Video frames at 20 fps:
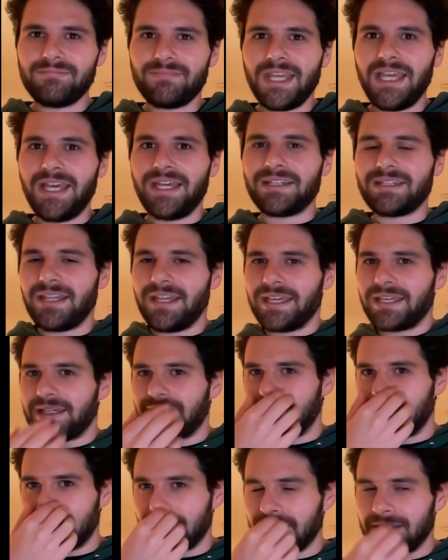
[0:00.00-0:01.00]
And like,
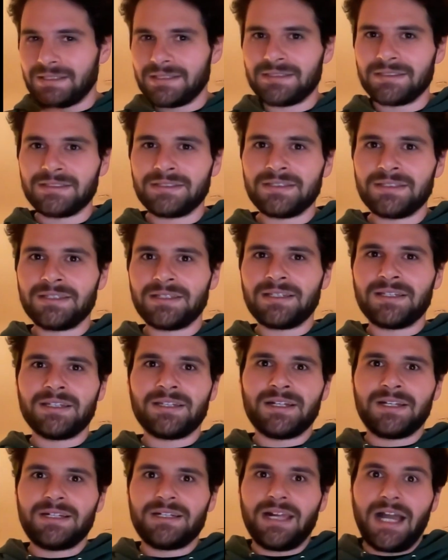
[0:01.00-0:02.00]

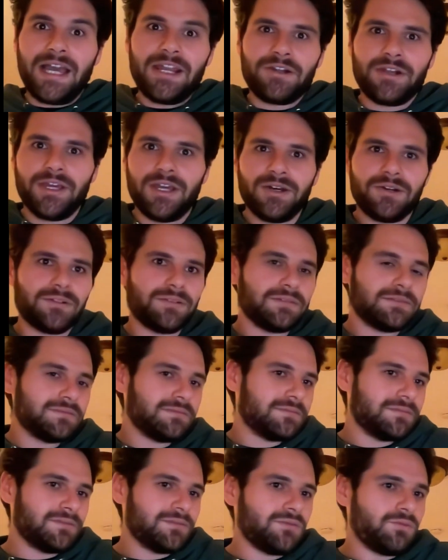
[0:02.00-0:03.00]
I don't know,
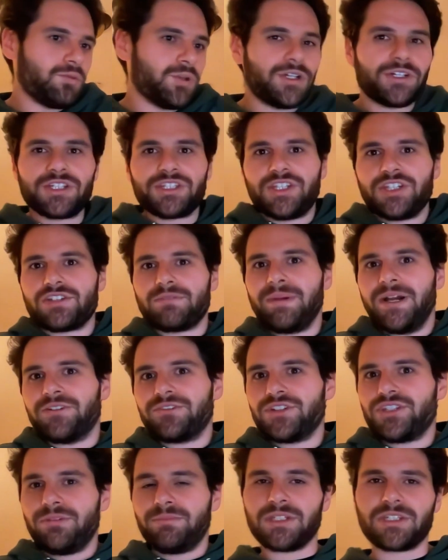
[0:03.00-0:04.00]
what are decision
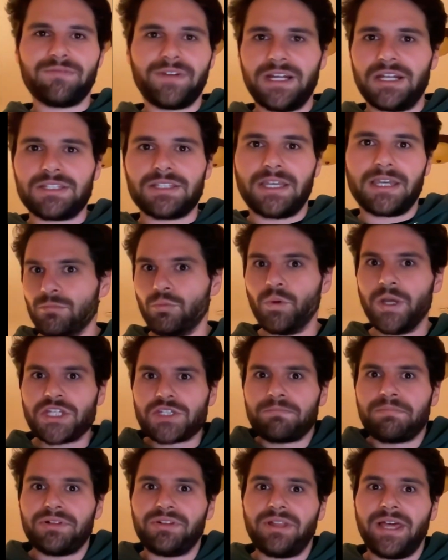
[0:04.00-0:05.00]
boundaries humans can find? It's like,
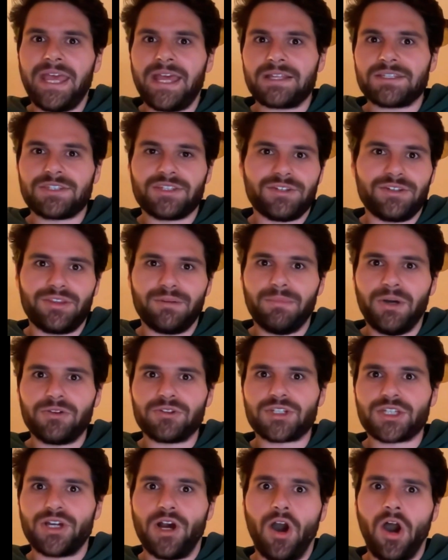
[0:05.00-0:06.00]
which plants are the
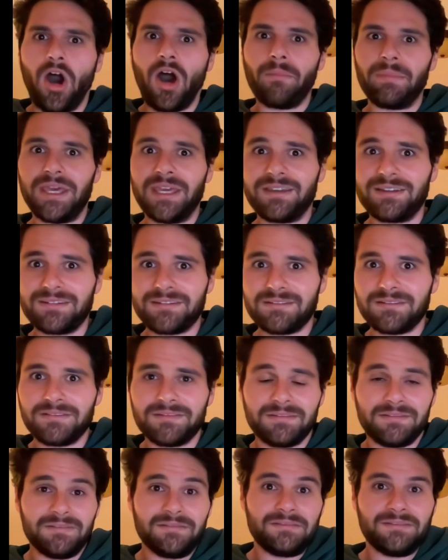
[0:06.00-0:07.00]
most calming?
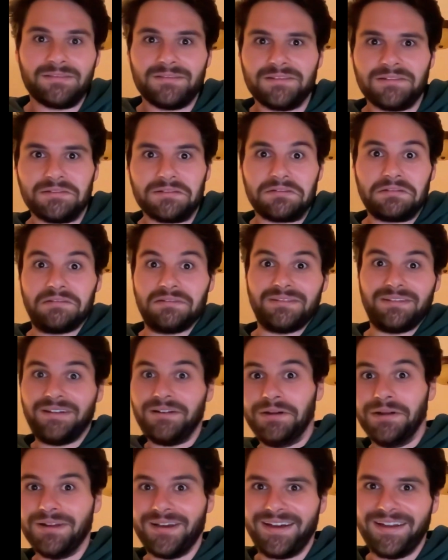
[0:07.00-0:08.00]
Like, I
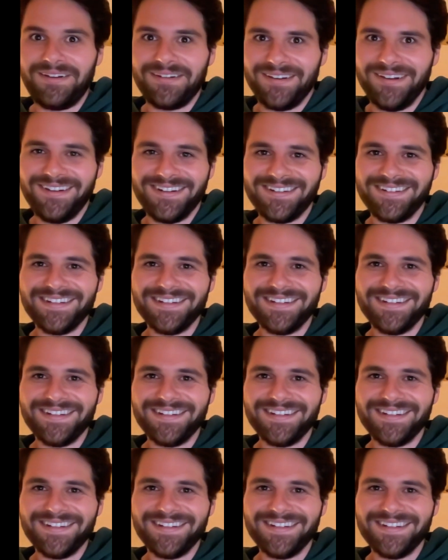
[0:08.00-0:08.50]
don't know.